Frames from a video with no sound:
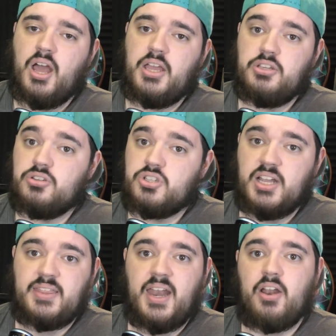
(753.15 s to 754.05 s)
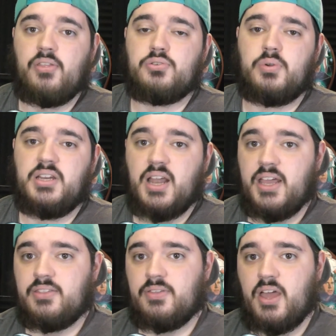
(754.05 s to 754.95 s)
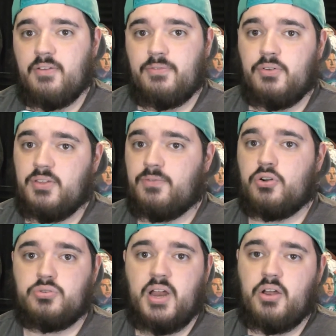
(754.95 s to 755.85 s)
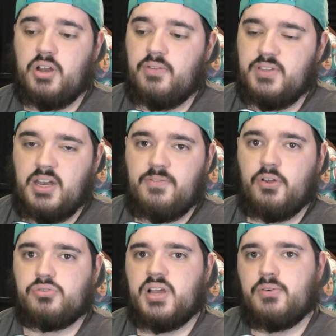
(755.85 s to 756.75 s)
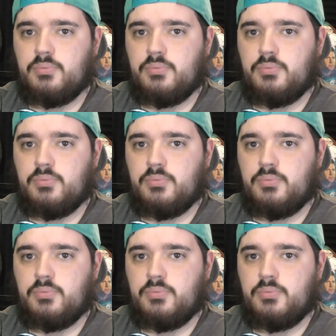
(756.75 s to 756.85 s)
you can check that out on the 29th for the first round of the NFL draft.